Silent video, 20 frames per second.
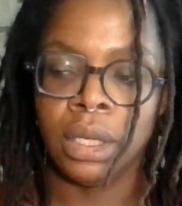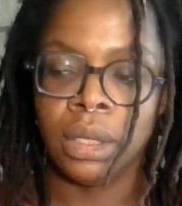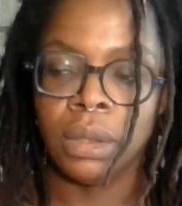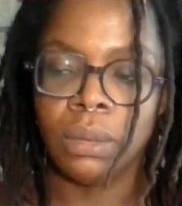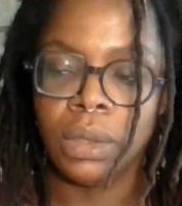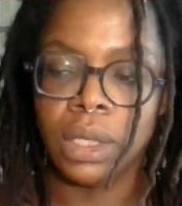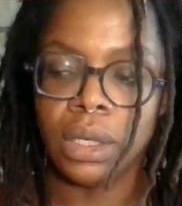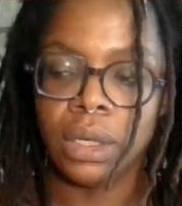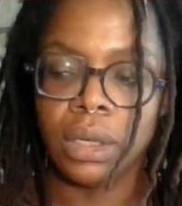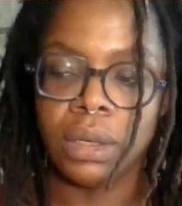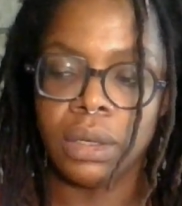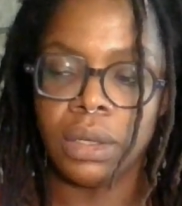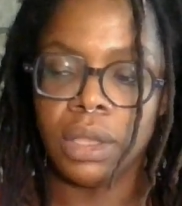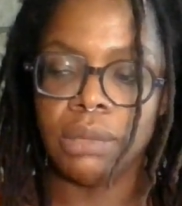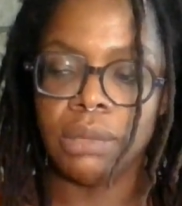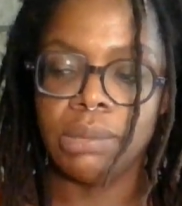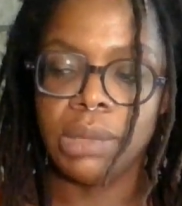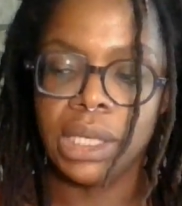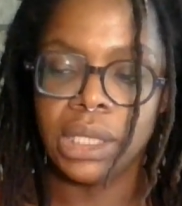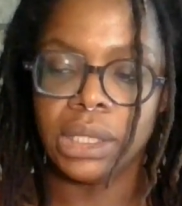What are
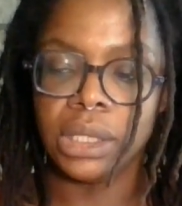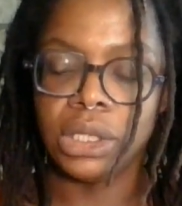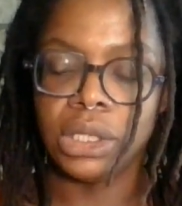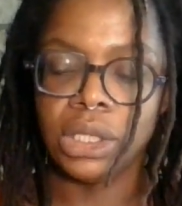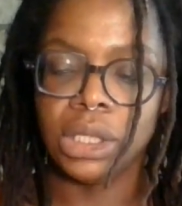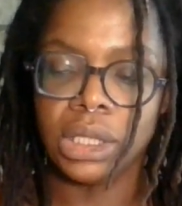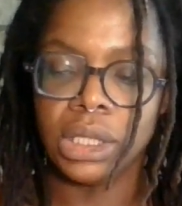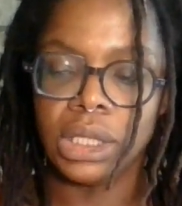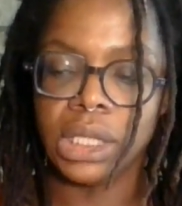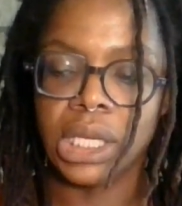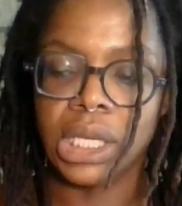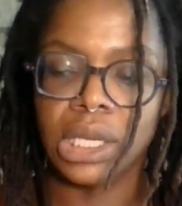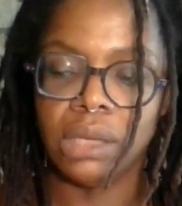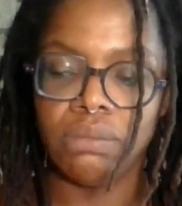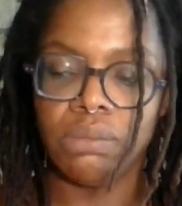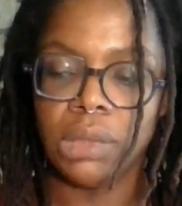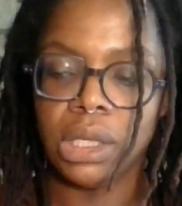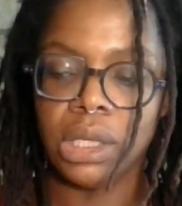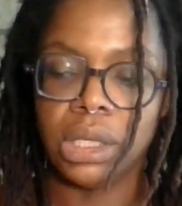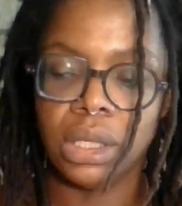the messages? They gave
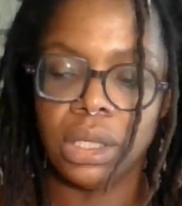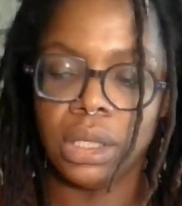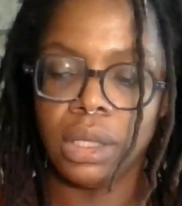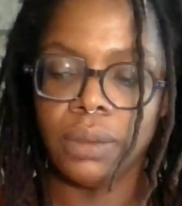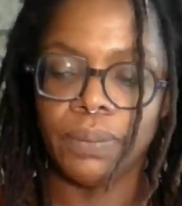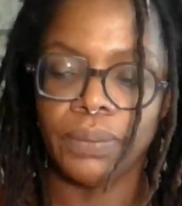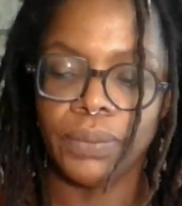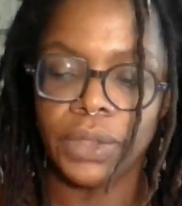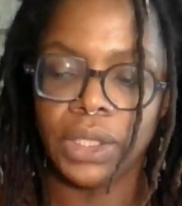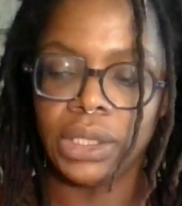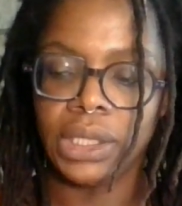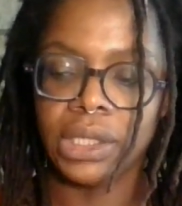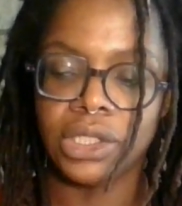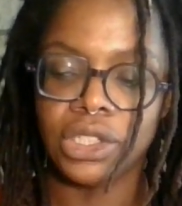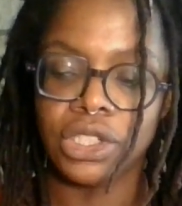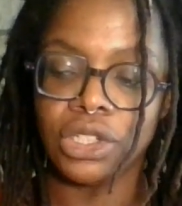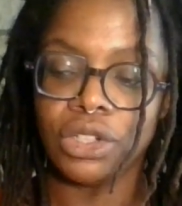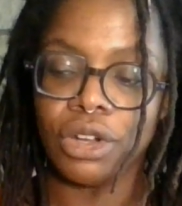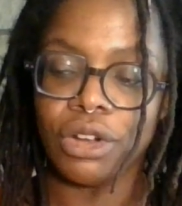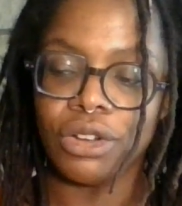me,
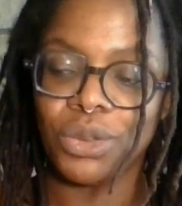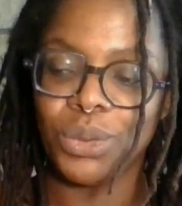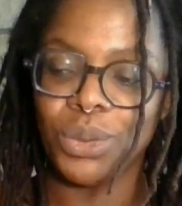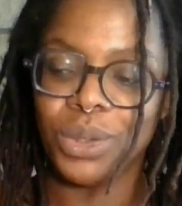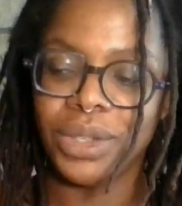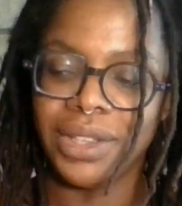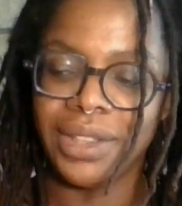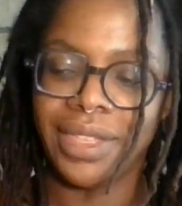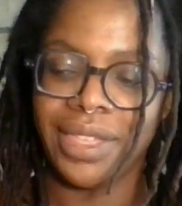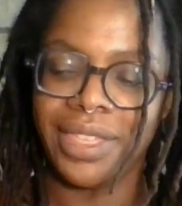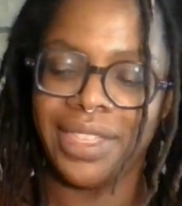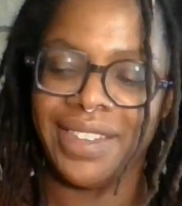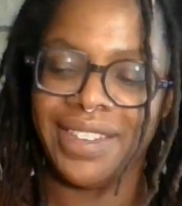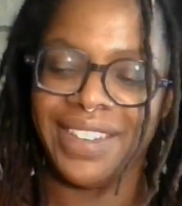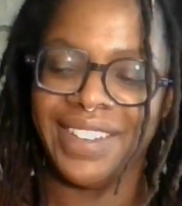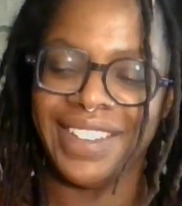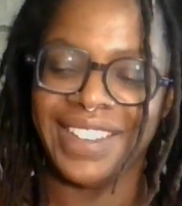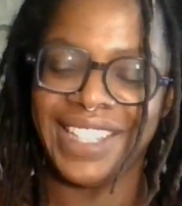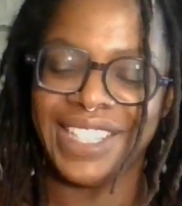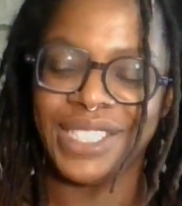let's start
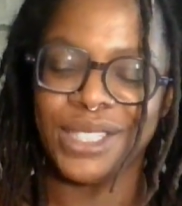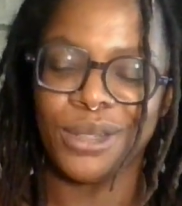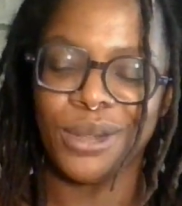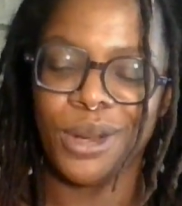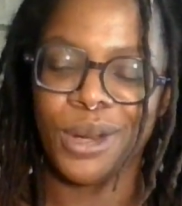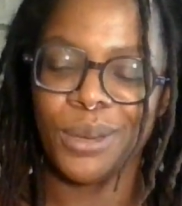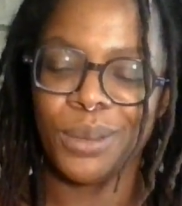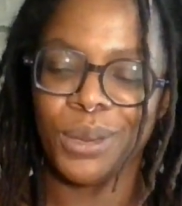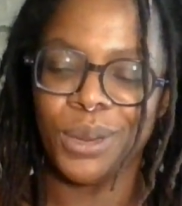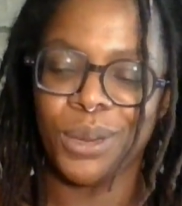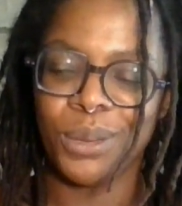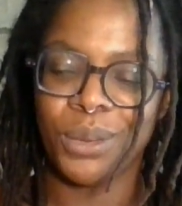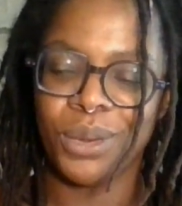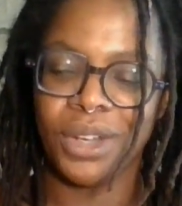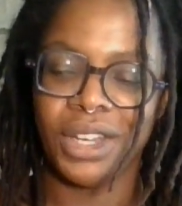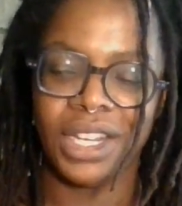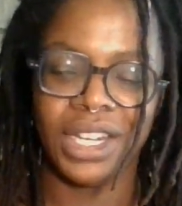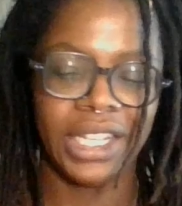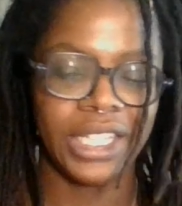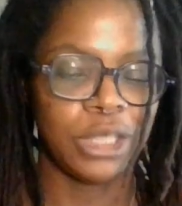with
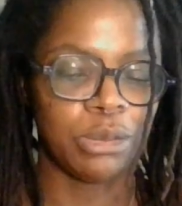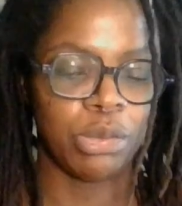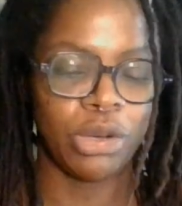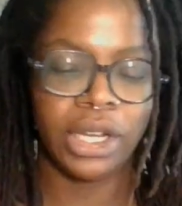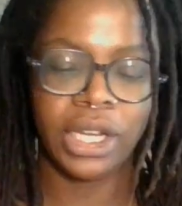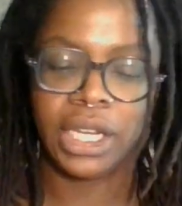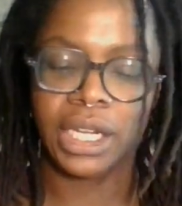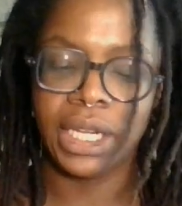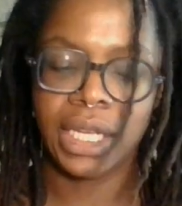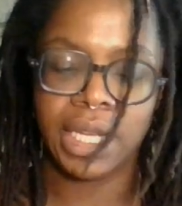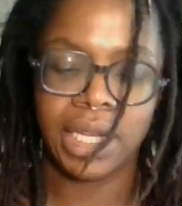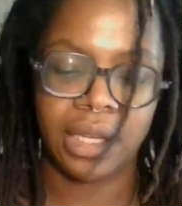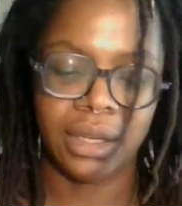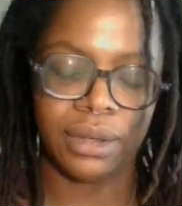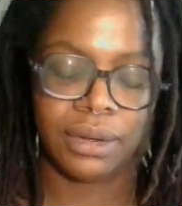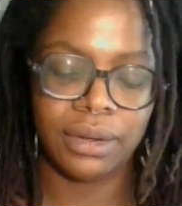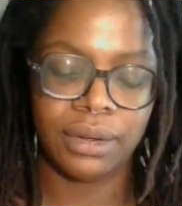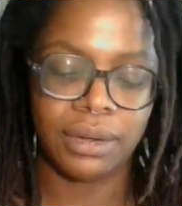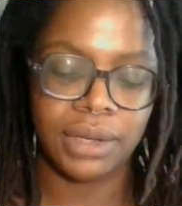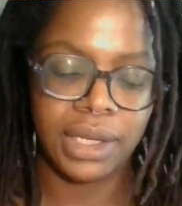one. Let's break it down,
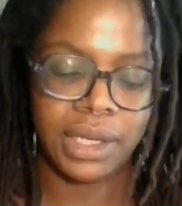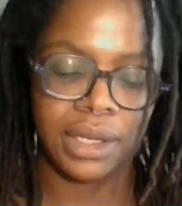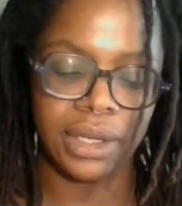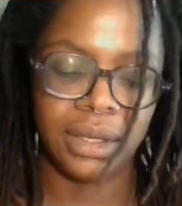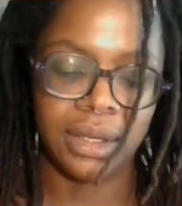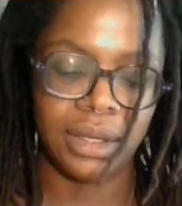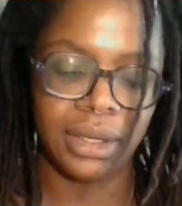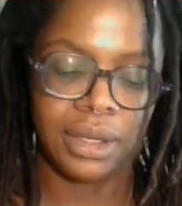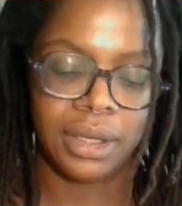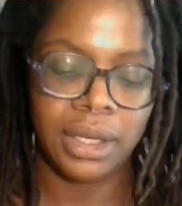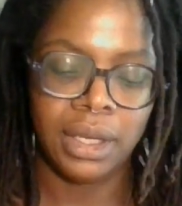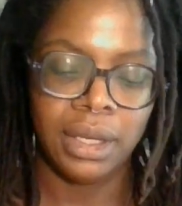okay?